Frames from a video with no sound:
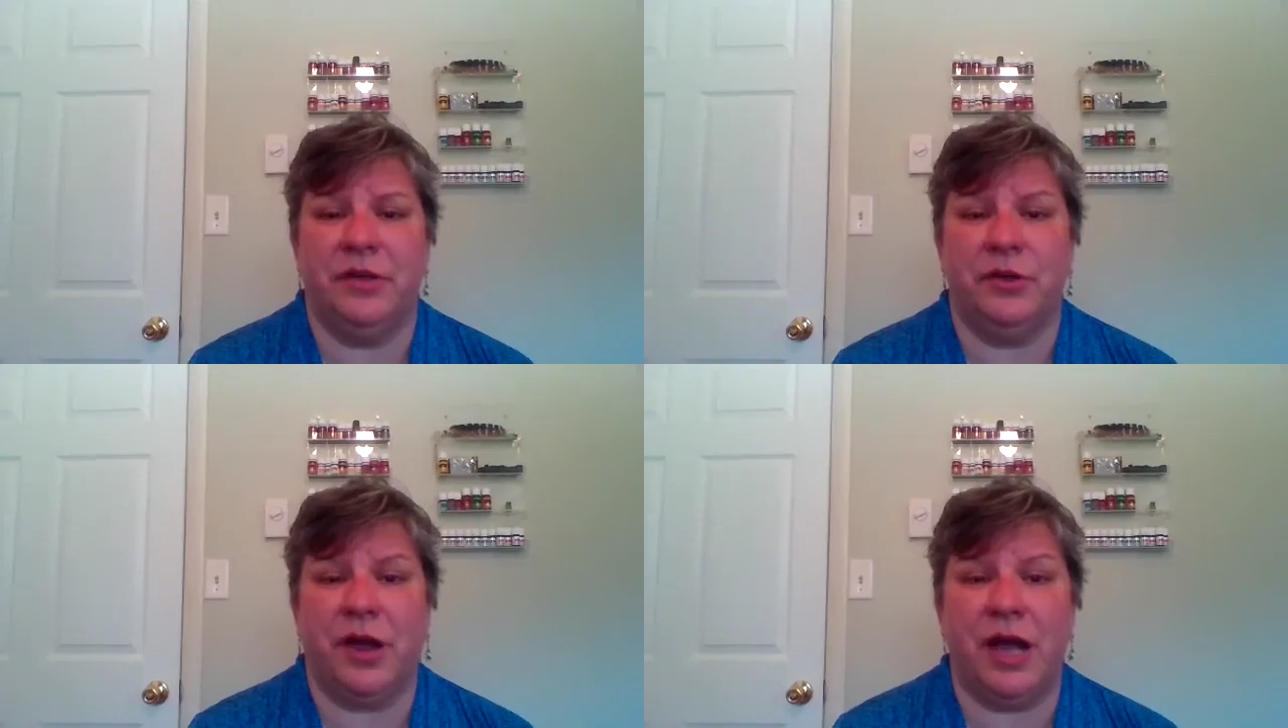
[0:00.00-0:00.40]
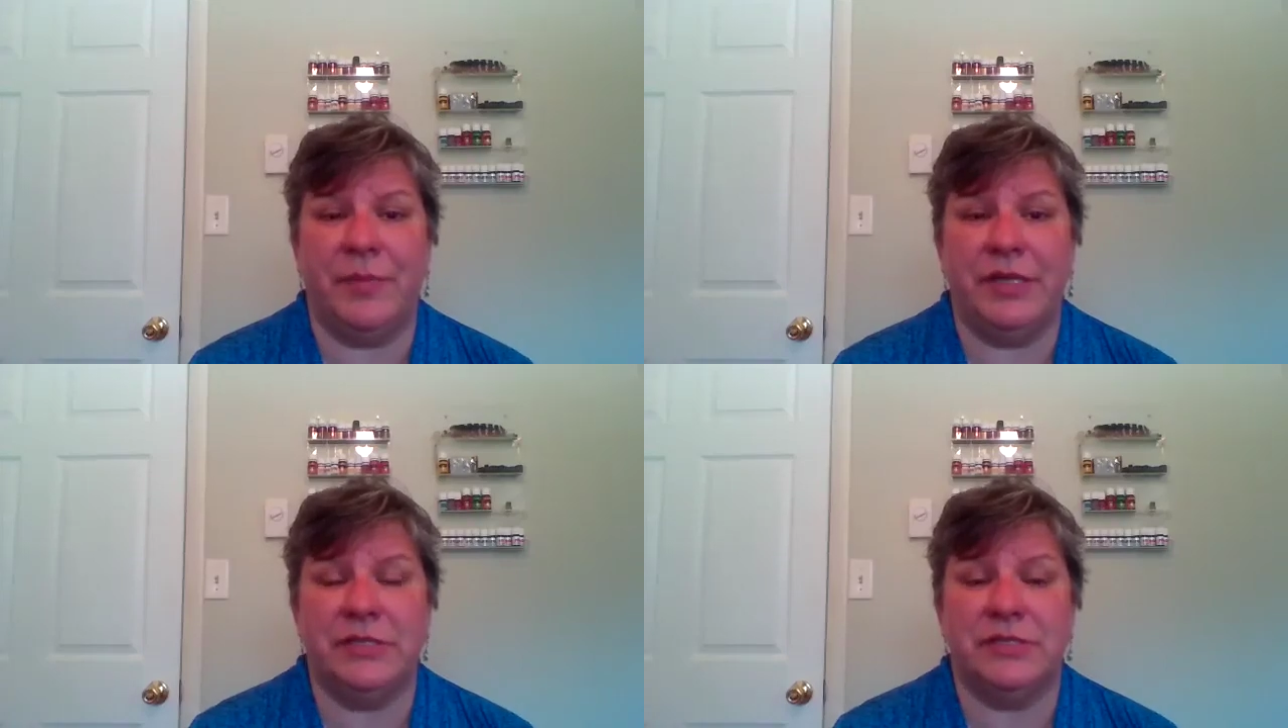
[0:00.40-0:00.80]
your
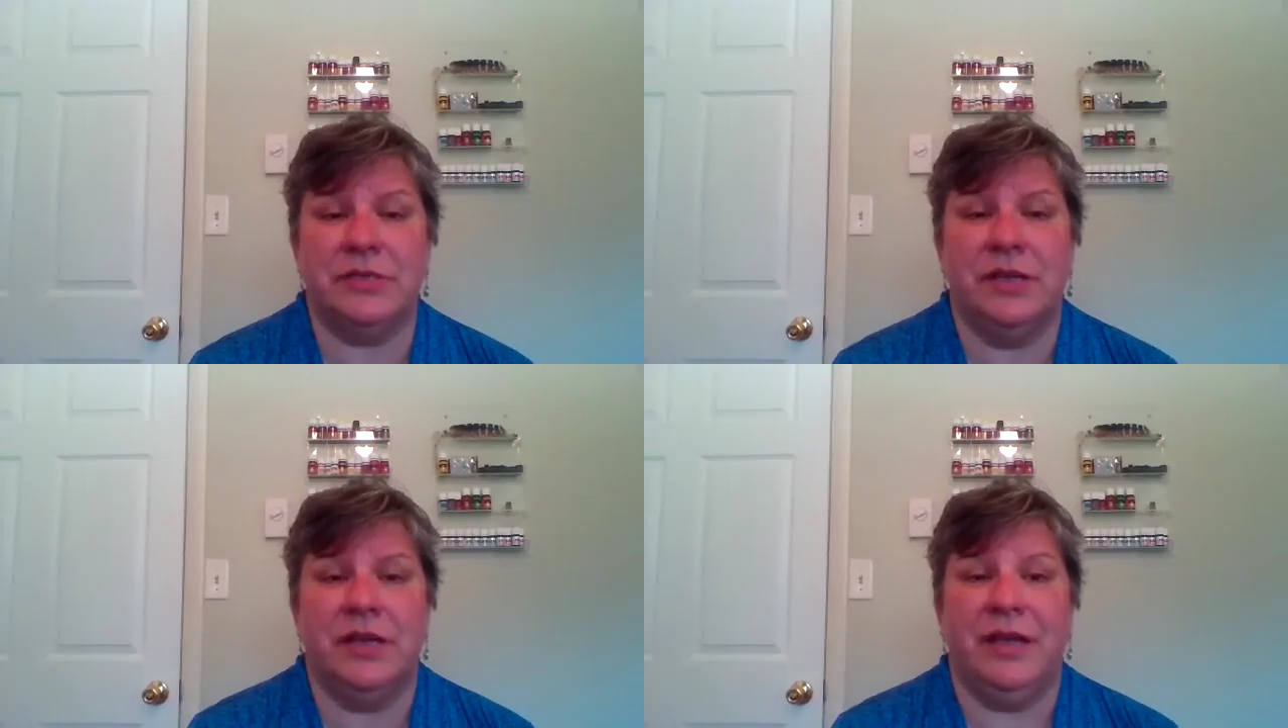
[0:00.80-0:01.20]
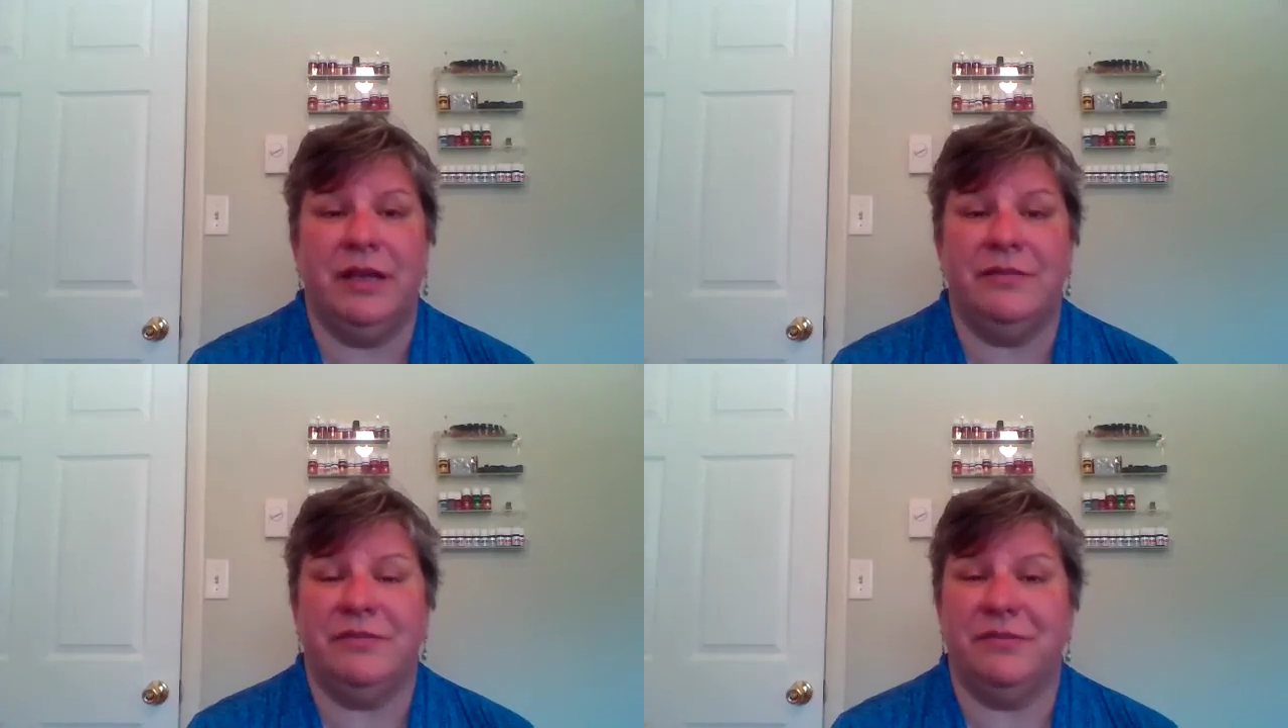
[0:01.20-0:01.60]
comments,
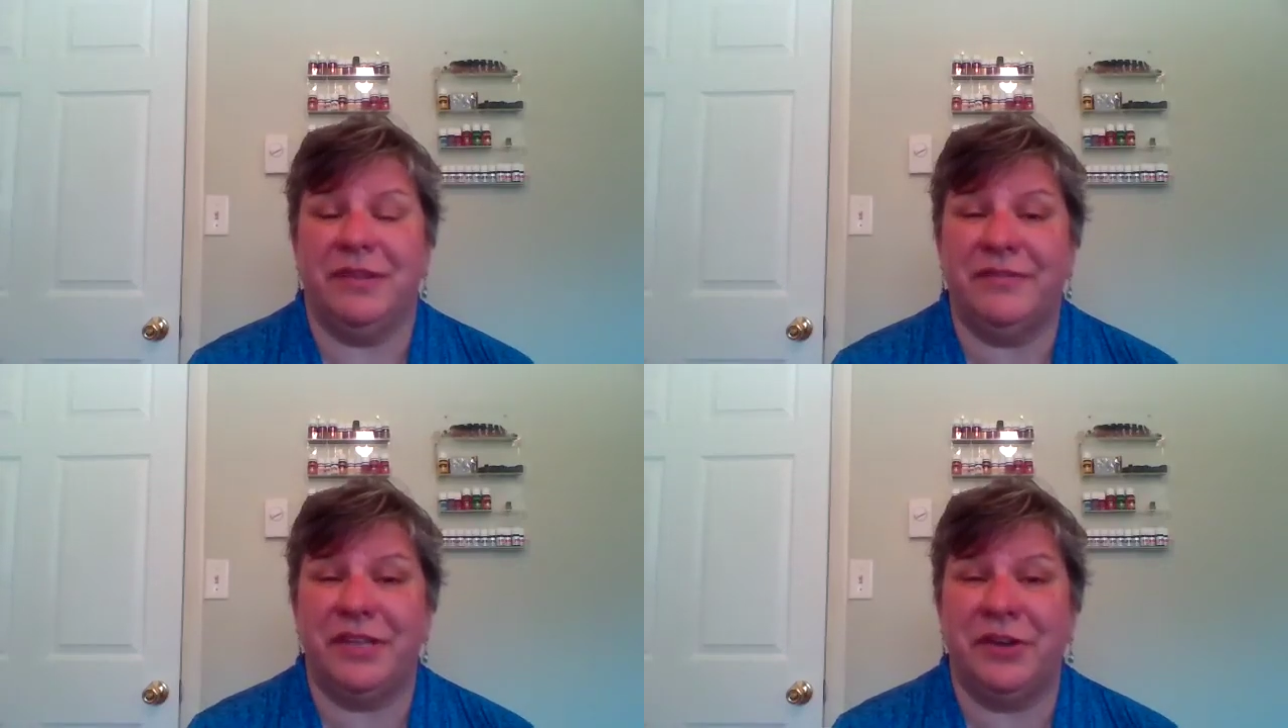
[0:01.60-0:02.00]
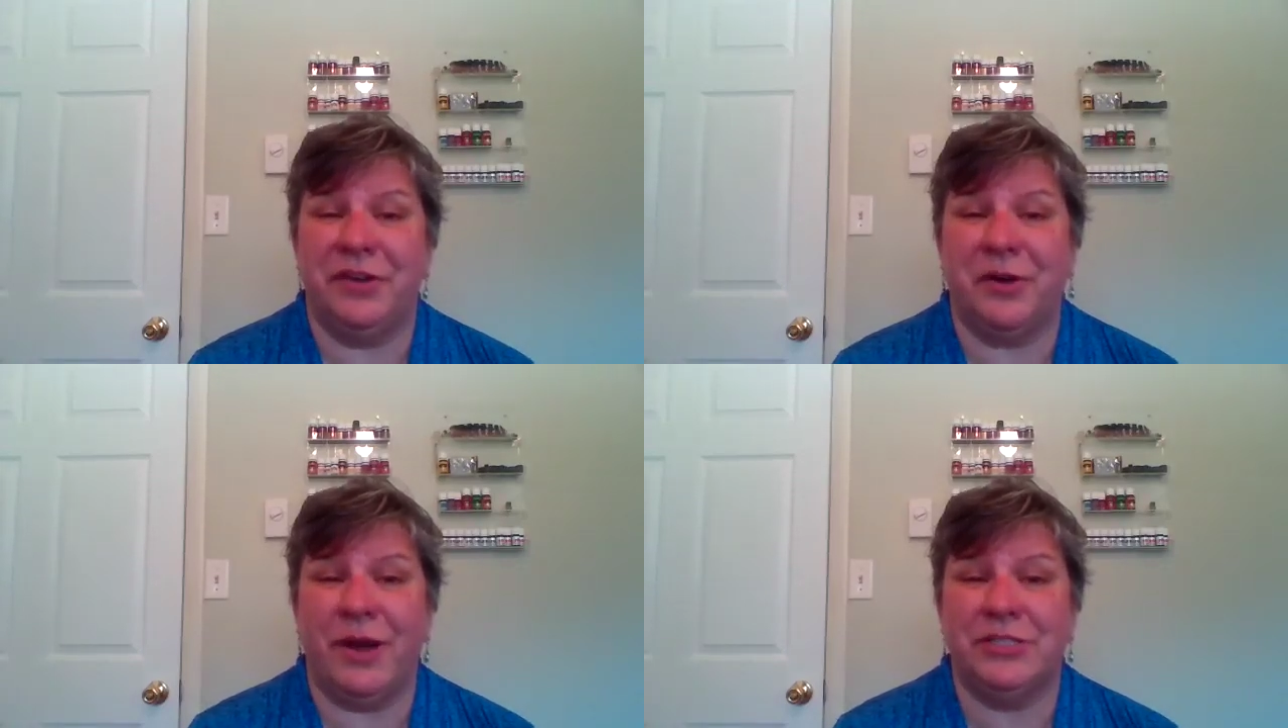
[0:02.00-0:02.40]
love to hear
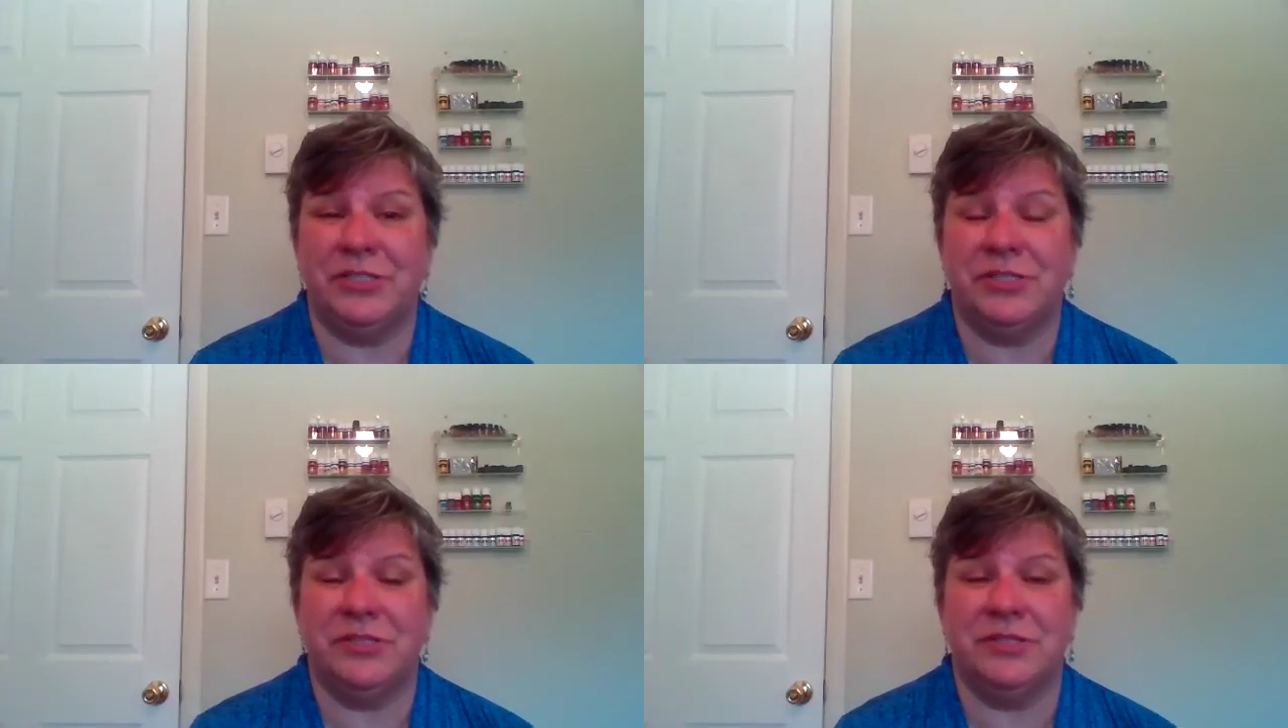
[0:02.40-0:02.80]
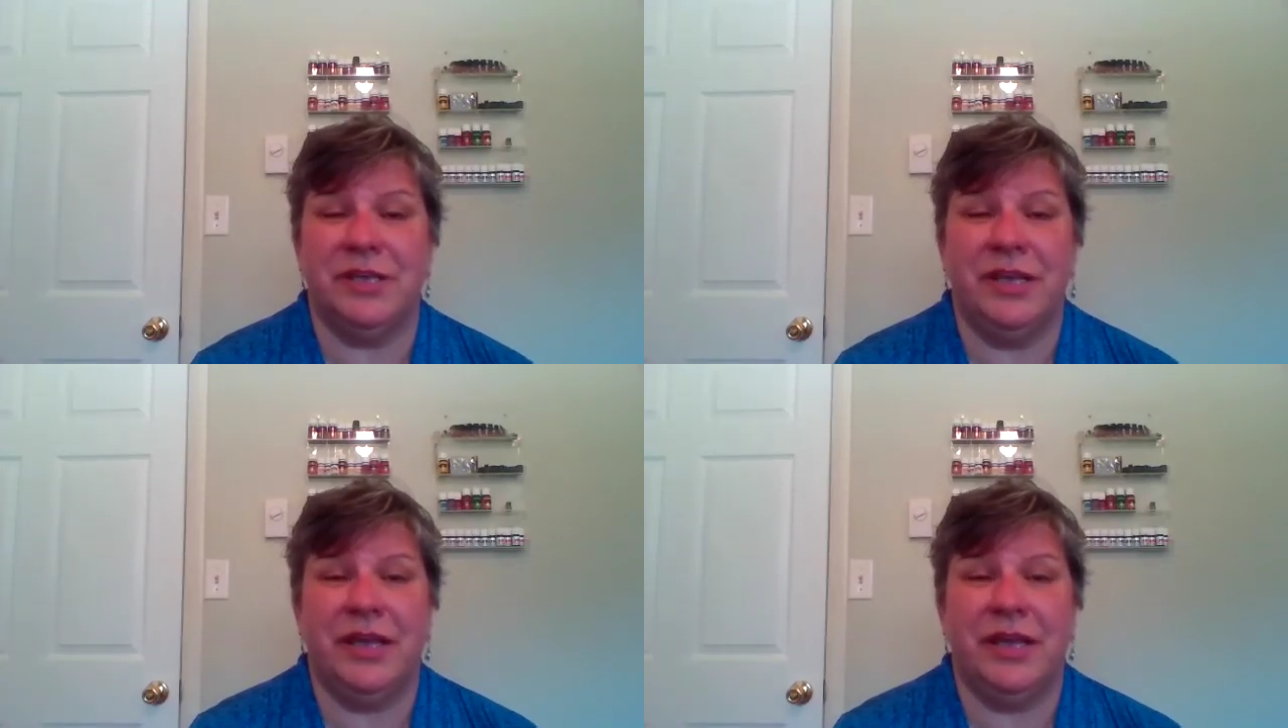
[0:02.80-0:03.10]
your questions.